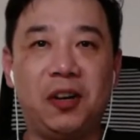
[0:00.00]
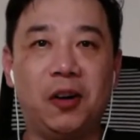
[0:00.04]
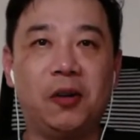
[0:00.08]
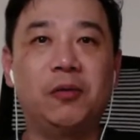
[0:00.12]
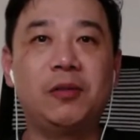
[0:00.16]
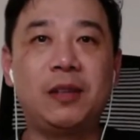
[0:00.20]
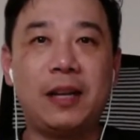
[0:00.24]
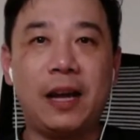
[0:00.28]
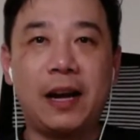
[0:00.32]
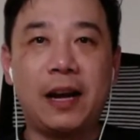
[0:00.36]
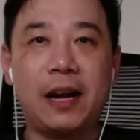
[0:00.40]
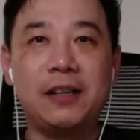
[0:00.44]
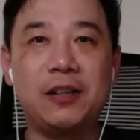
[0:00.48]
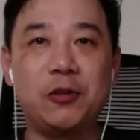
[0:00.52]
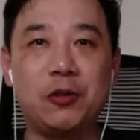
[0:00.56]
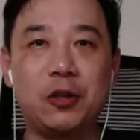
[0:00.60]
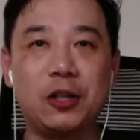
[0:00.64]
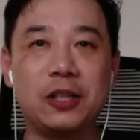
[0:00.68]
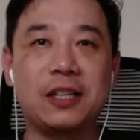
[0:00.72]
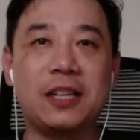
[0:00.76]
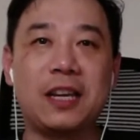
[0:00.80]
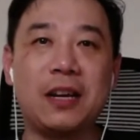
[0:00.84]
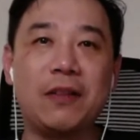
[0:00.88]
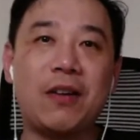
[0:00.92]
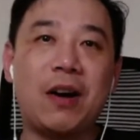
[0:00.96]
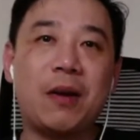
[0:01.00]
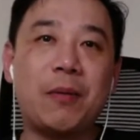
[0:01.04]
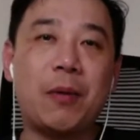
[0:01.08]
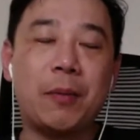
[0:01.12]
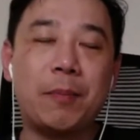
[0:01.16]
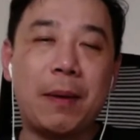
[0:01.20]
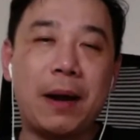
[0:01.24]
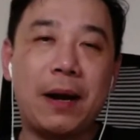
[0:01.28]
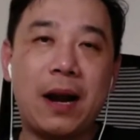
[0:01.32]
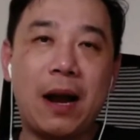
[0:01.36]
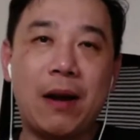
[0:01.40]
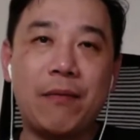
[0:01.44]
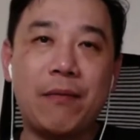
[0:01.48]
like you just give up on
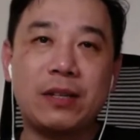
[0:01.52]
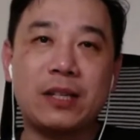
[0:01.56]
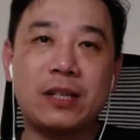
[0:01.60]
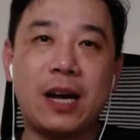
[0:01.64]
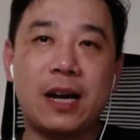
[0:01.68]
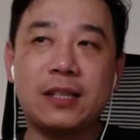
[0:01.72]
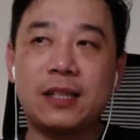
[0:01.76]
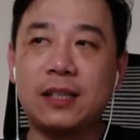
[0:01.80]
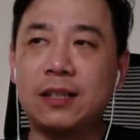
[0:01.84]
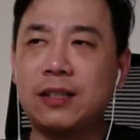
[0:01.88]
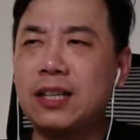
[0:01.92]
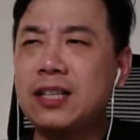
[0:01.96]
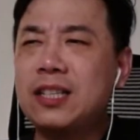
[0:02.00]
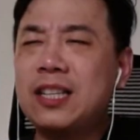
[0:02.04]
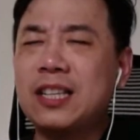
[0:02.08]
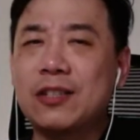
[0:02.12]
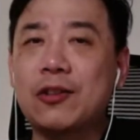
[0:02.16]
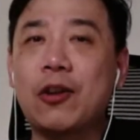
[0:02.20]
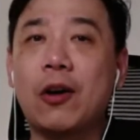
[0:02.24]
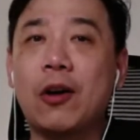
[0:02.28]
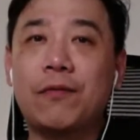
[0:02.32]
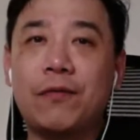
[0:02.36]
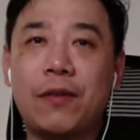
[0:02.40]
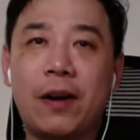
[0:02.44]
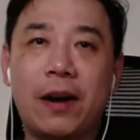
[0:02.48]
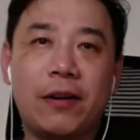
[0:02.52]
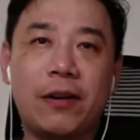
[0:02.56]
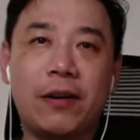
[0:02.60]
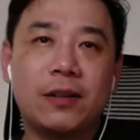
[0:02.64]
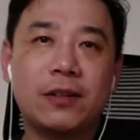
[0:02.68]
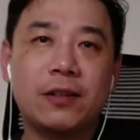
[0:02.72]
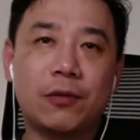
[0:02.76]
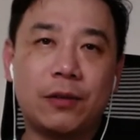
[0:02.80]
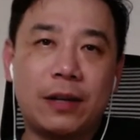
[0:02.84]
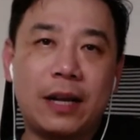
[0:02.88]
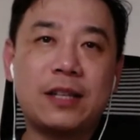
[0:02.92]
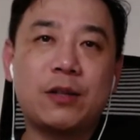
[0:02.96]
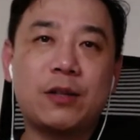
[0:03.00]
meta advertising. This is not fair. So
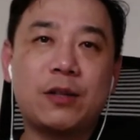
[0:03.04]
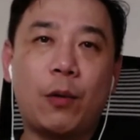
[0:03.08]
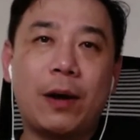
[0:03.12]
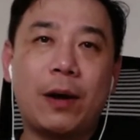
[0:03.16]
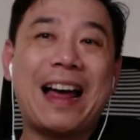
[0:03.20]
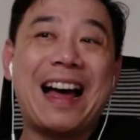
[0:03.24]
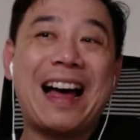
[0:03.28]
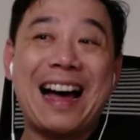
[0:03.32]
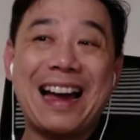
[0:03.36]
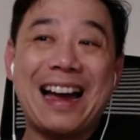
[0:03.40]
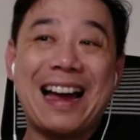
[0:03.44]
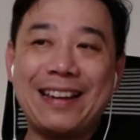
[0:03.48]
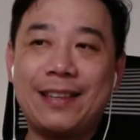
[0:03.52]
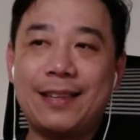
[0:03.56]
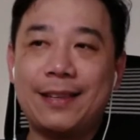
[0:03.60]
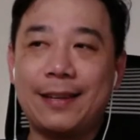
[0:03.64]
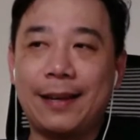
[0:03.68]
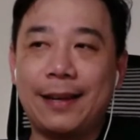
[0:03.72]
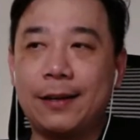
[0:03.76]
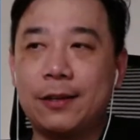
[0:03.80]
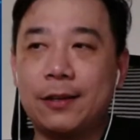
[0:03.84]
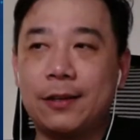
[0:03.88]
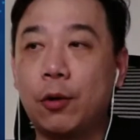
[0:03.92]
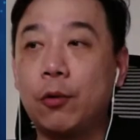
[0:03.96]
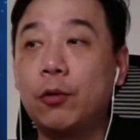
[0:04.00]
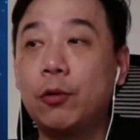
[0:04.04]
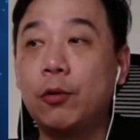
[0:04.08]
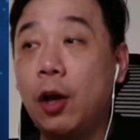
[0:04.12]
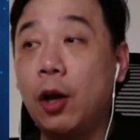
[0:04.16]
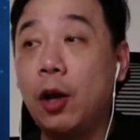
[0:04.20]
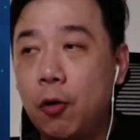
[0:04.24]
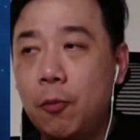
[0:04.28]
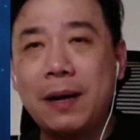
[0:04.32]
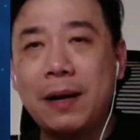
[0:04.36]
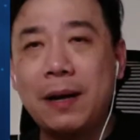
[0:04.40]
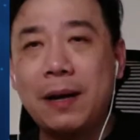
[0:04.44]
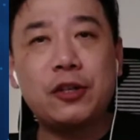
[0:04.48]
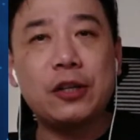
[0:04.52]
that's what I think. So low
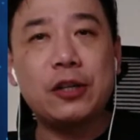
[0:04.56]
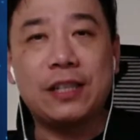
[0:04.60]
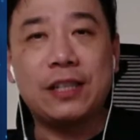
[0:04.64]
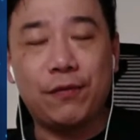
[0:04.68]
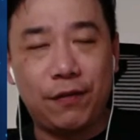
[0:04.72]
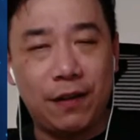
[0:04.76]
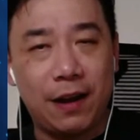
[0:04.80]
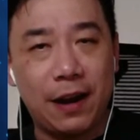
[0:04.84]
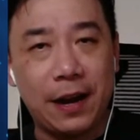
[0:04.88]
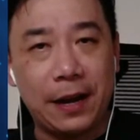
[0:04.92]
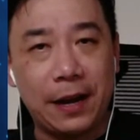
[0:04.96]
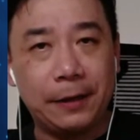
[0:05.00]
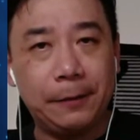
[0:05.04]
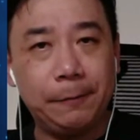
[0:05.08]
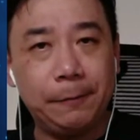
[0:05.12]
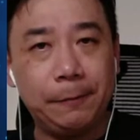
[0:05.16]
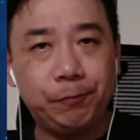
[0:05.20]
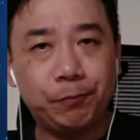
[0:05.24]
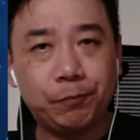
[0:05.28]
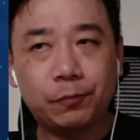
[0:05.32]
budget is fine.